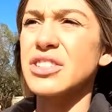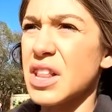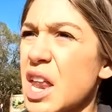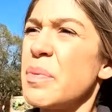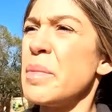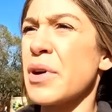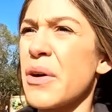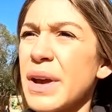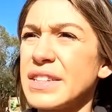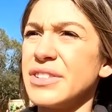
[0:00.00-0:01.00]
There's a lot of people
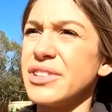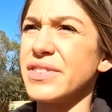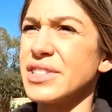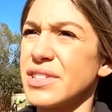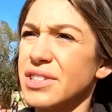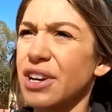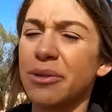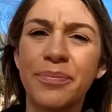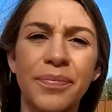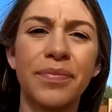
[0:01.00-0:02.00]
going into Universal too.